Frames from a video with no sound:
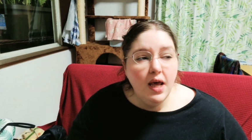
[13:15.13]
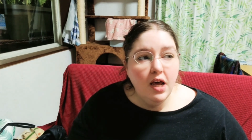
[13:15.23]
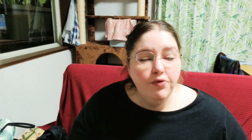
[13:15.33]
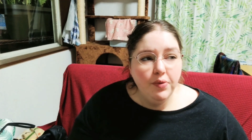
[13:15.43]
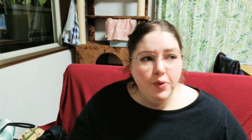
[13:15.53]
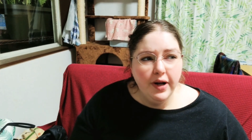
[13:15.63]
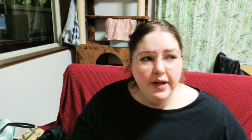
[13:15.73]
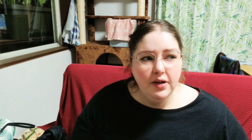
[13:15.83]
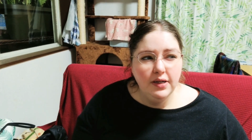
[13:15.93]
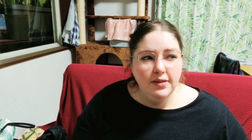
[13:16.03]
and from what I
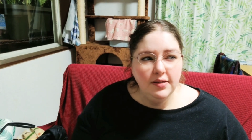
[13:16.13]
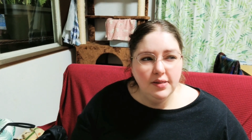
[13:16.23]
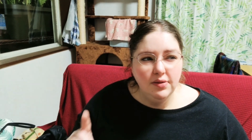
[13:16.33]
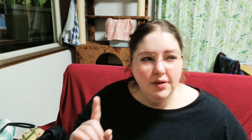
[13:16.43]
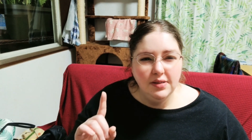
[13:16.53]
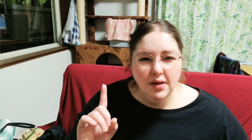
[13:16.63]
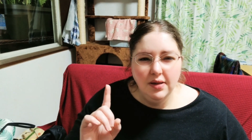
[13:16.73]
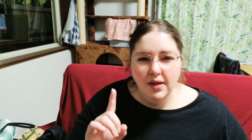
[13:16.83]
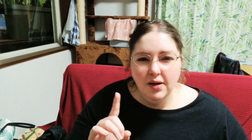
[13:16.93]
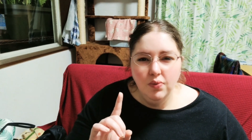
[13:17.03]
hear is I
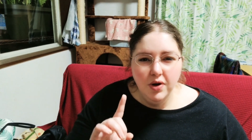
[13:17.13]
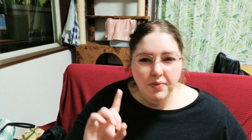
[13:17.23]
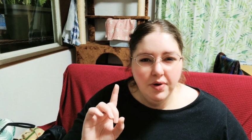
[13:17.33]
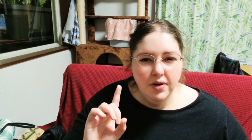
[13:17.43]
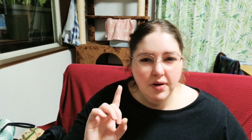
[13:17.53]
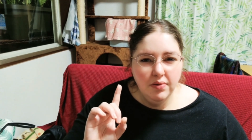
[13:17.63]
think a 1